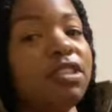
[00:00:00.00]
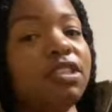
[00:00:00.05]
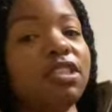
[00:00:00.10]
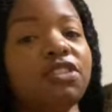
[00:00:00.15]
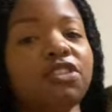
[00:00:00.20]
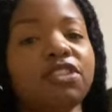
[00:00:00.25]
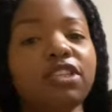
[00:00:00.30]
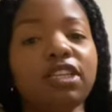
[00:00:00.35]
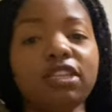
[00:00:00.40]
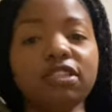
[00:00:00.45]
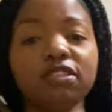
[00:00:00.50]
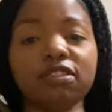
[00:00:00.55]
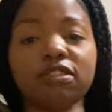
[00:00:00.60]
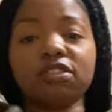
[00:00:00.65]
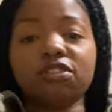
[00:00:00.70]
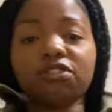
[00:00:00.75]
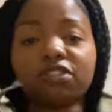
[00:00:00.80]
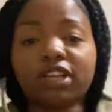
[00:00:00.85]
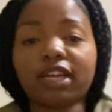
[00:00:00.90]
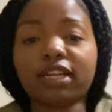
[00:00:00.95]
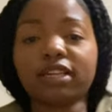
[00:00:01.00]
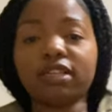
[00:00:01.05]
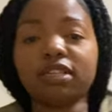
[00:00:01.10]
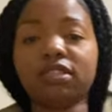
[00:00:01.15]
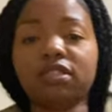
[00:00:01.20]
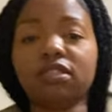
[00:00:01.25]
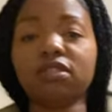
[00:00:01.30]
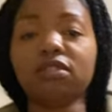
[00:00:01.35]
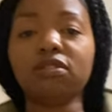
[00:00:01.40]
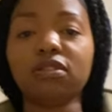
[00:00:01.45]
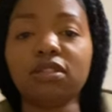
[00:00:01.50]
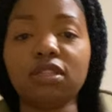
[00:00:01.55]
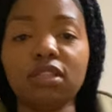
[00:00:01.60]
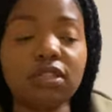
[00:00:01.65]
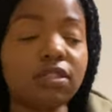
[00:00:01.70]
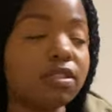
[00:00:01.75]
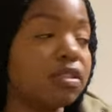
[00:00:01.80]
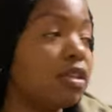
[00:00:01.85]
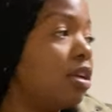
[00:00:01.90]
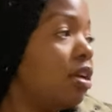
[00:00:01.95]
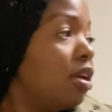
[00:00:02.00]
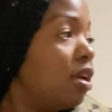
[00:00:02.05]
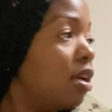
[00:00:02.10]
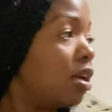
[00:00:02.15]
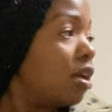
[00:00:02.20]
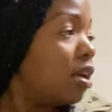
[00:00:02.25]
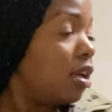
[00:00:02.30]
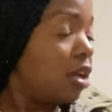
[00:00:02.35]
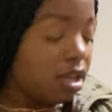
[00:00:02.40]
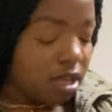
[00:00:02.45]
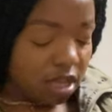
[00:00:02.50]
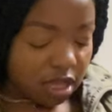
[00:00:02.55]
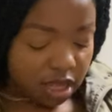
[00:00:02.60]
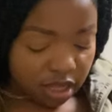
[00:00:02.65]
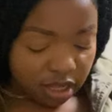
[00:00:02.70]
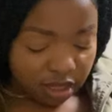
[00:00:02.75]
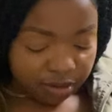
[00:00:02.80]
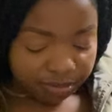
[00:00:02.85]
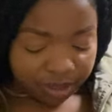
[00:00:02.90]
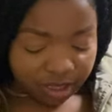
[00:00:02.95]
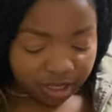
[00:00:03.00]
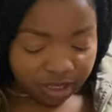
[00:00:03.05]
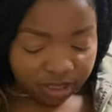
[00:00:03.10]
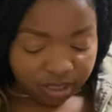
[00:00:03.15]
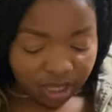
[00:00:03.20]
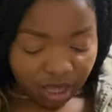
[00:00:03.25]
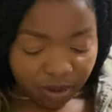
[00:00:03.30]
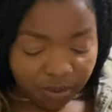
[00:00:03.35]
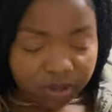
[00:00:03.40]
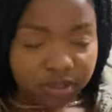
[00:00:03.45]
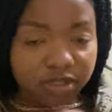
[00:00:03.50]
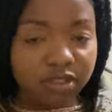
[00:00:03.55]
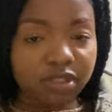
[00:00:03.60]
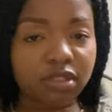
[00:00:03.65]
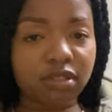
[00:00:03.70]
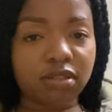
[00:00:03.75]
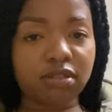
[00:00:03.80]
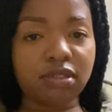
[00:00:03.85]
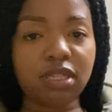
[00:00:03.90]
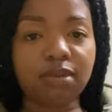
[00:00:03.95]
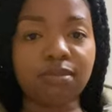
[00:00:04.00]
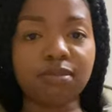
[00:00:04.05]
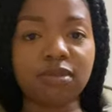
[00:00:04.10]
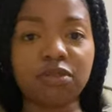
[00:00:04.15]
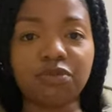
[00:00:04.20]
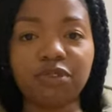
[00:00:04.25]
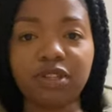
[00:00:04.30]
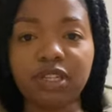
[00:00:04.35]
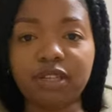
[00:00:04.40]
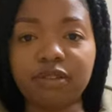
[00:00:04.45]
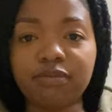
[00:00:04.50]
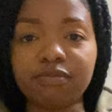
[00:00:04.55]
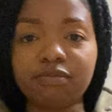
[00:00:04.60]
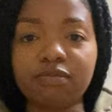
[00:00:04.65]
gonna change the jacket into this because that one just seems really